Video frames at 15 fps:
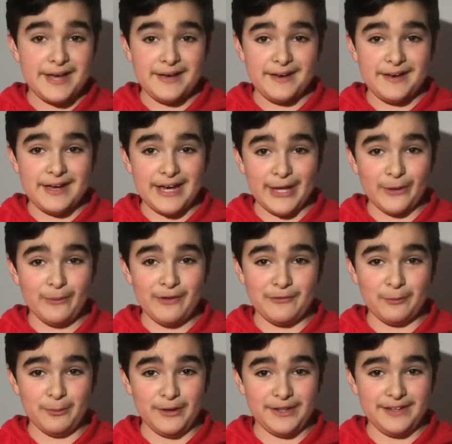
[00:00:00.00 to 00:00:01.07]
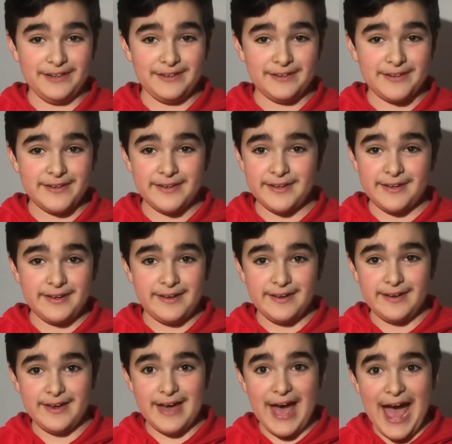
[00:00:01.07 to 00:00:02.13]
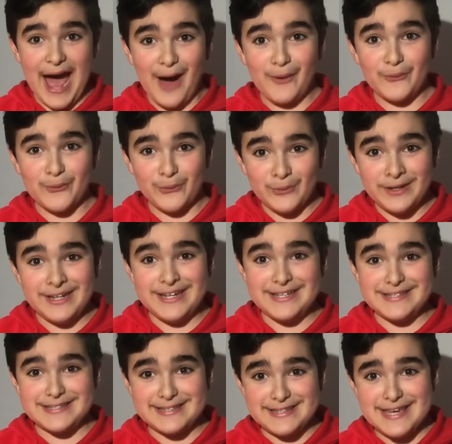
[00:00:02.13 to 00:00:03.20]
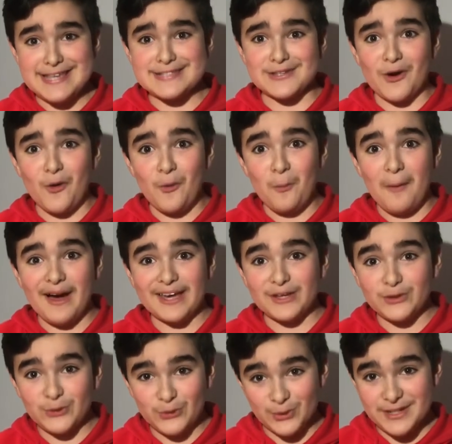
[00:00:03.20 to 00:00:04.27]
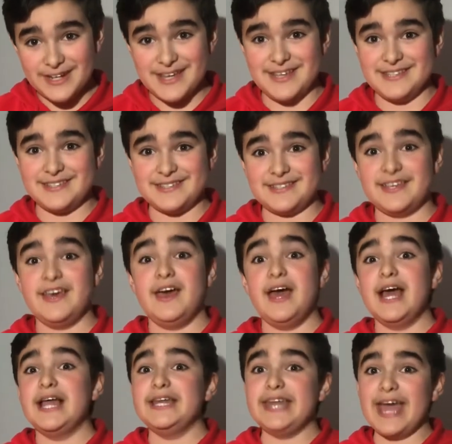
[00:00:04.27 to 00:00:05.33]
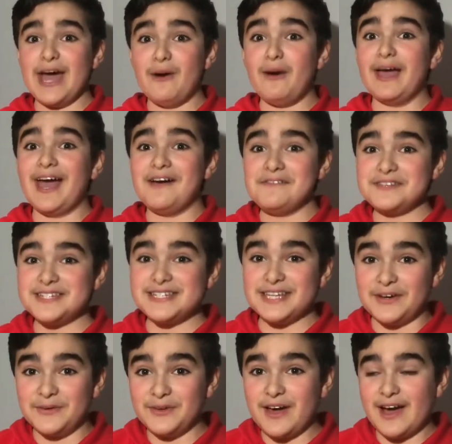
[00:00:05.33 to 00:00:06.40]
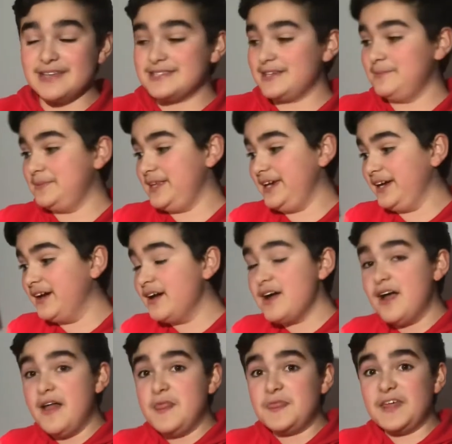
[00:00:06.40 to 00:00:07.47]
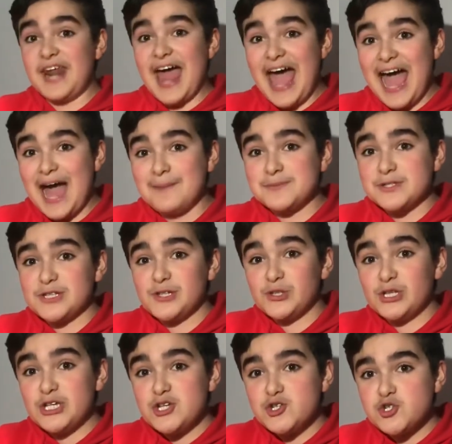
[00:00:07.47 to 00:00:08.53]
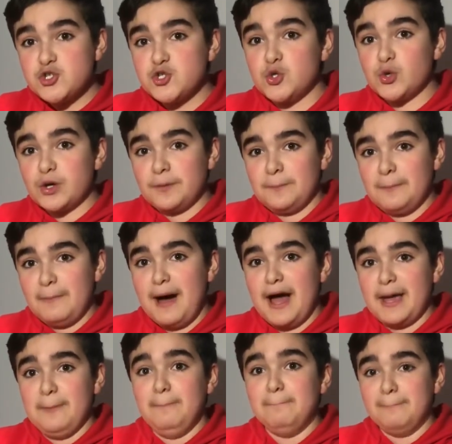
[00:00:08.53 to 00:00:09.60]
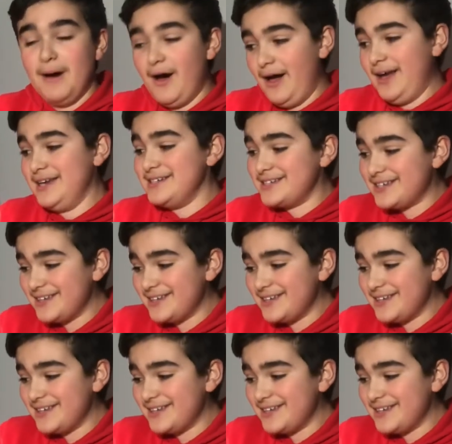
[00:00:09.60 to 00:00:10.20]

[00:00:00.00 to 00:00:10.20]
Hello everybody. How good is this? Oh my goodness. Now I have to tell you guys something that absolutely shook my mind.